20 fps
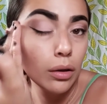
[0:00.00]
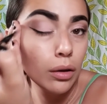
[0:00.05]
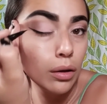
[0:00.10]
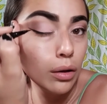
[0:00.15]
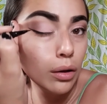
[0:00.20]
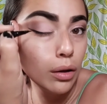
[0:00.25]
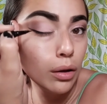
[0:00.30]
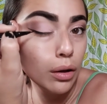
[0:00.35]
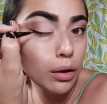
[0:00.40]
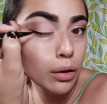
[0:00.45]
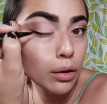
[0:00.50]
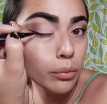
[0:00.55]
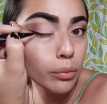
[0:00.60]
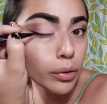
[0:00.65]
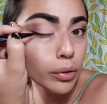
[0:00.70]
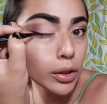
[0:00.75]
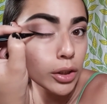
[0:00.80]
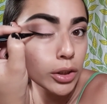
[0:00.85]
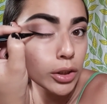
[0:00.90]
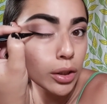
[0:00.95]
I really
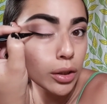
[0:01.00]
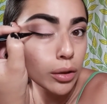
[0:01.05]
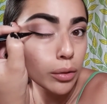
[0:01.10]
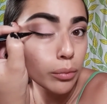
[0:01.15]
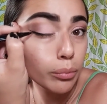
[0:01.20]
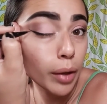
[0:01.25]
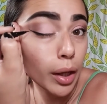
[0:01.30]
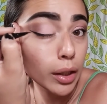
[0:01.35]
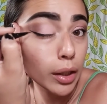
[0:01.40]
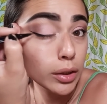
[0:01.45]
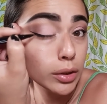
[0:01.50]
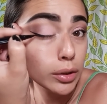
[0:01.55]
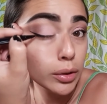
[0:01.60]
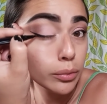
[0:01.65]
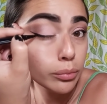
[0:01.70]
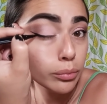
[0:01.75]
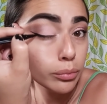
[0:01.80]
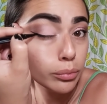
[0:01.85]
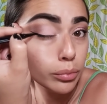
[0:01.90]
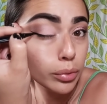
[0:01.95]
try to match them,
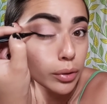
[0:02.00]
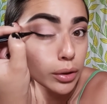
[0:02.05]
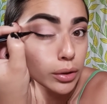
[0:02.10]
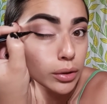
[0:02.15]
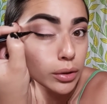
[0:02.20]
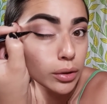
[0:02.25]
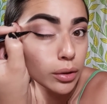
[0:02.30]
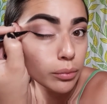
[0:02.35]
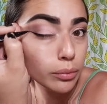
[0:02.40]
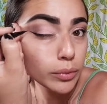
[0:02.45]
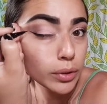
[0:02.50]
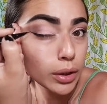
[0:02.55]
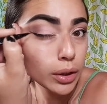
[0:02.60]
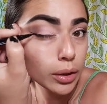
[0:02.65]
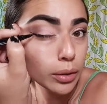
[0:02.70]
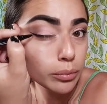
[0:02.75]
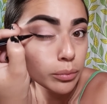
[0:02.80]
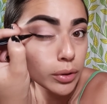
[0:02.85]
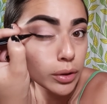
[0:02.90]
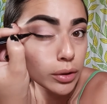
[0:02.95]
but sometimes they
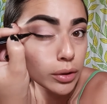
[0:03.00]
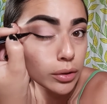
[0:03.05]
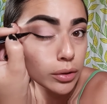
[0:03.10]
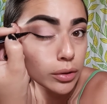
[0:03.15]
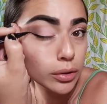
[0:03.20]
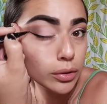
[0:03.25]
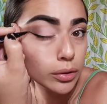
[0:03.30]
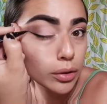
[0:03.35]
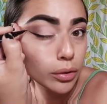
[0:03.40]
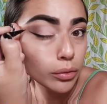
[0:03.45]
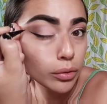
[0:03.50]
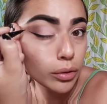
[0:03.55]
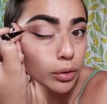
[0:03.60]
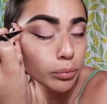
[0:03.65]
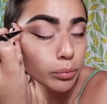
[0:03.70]
just don't come